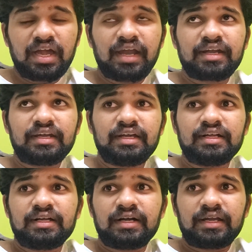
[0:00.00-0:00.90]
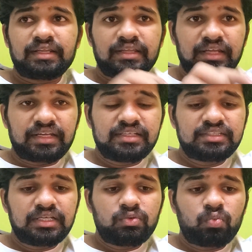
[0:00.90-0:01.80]
And and the
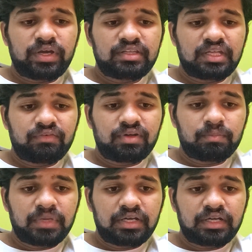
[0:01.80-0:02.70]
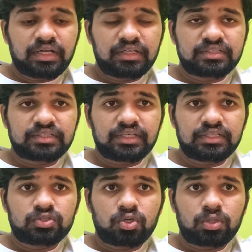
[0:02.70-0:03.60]
reason why they were meeting at the ski
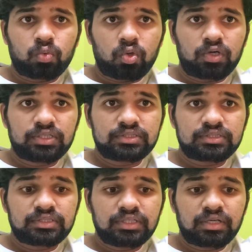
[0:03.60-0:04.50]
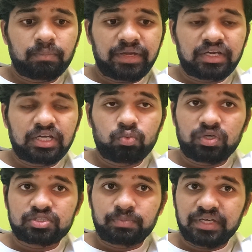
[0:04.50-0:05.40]
resort was that Michael
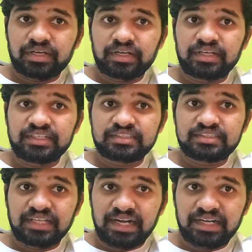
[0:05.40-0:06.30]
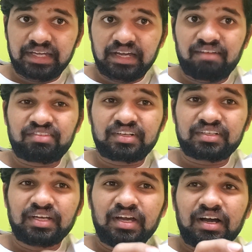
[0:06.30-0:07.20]
was being released that day
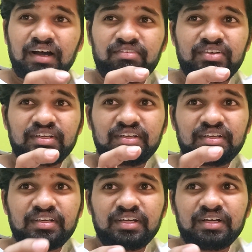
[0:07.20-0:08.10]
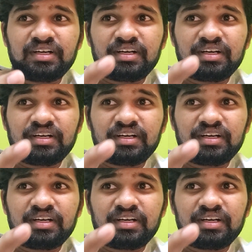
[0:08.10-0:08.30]
after after